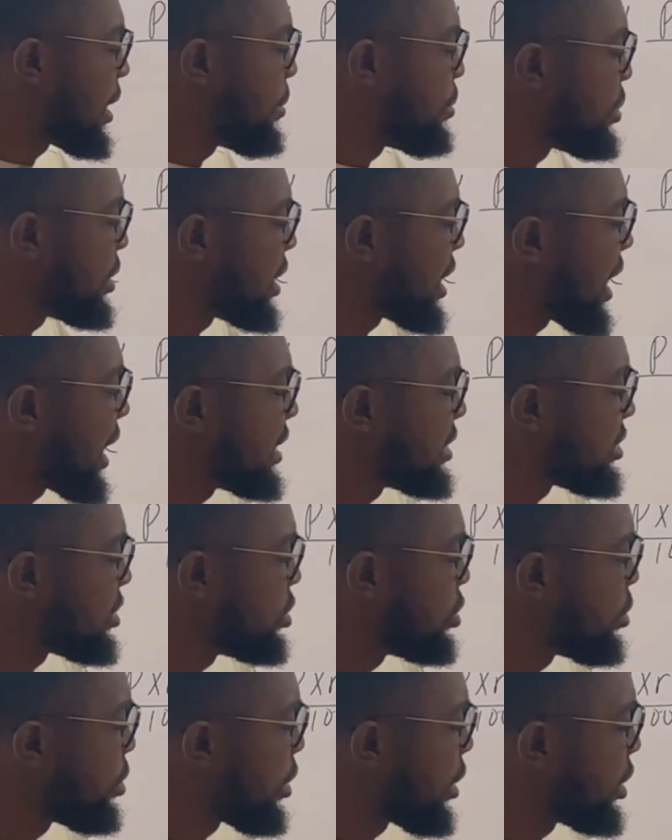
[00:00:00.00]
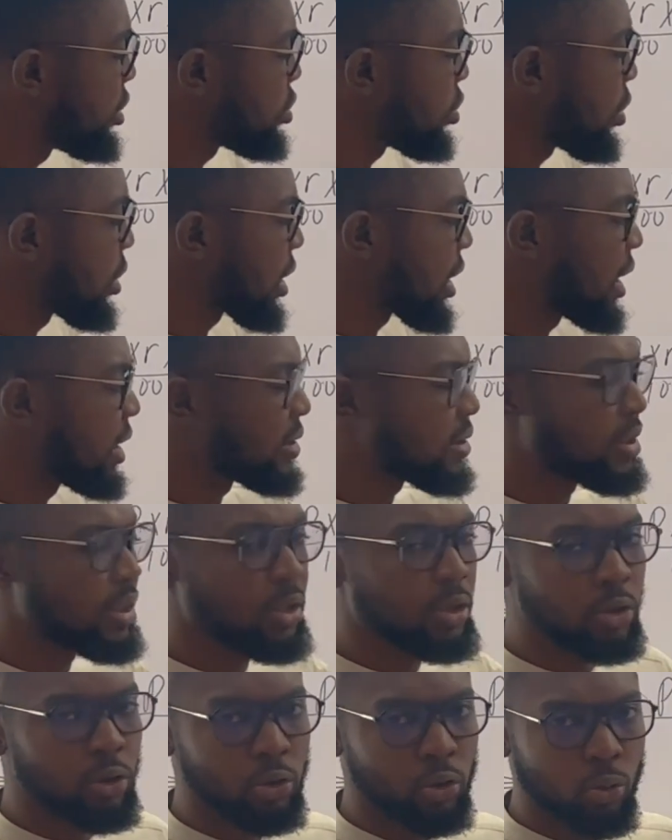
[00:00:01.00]
behind numerator
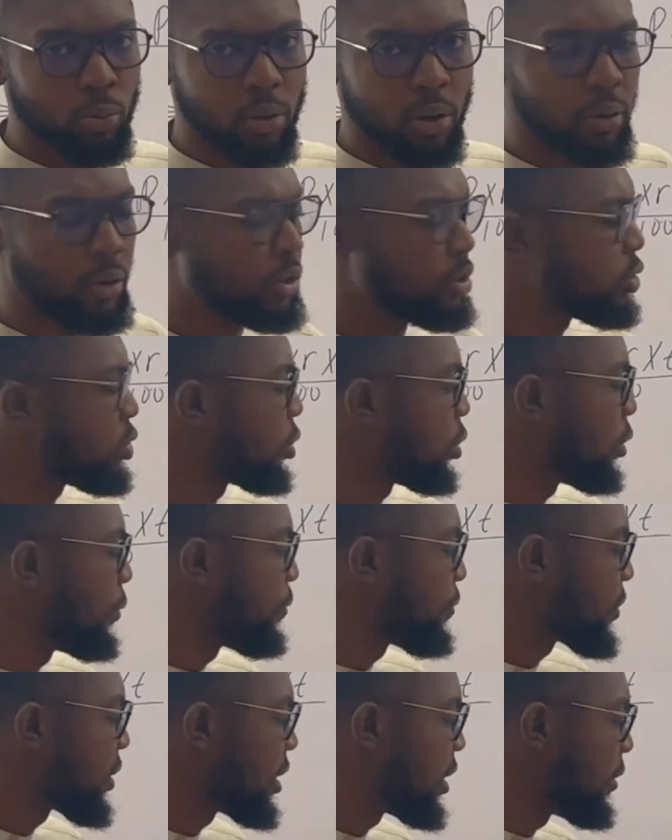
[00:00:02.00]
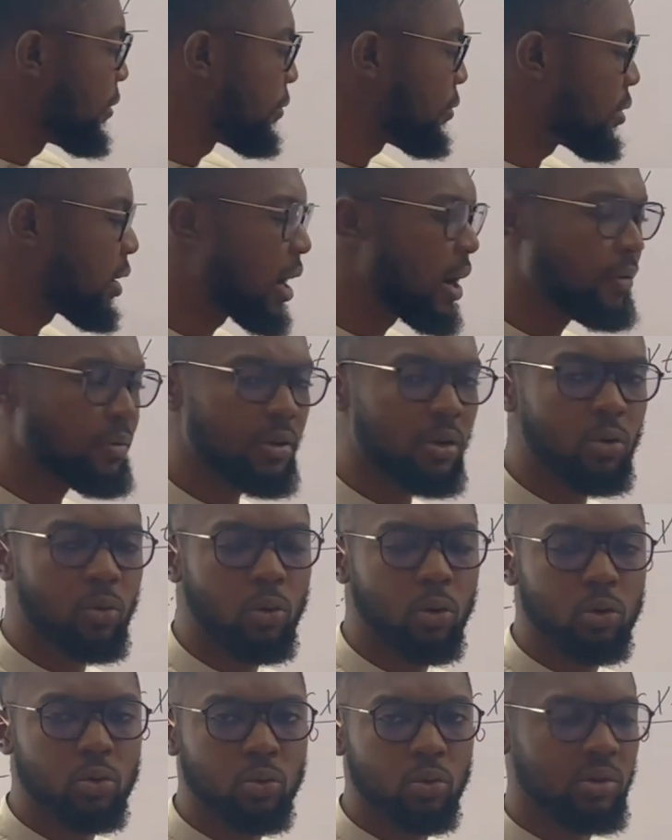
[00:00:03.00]
cancelling numerator if you have
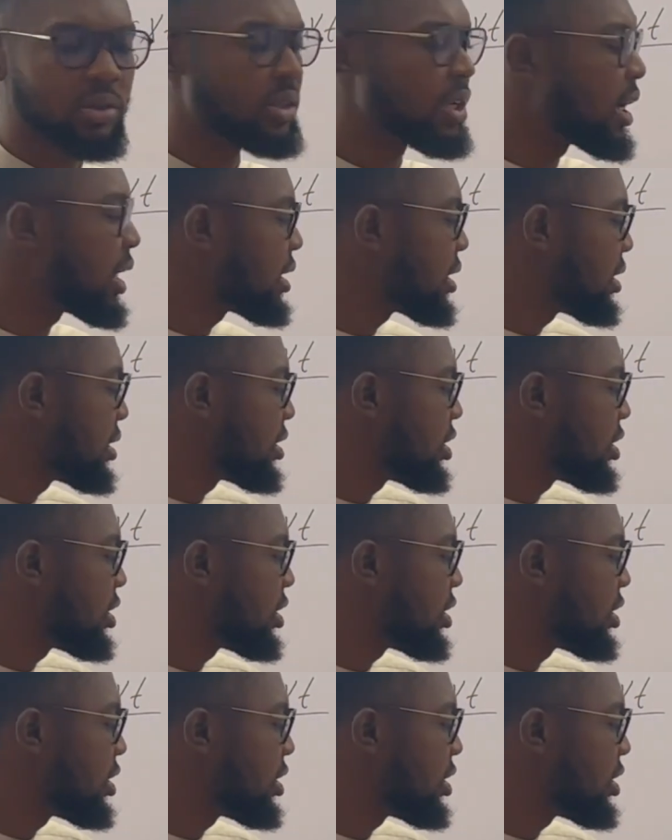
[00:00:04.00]
equal to sign,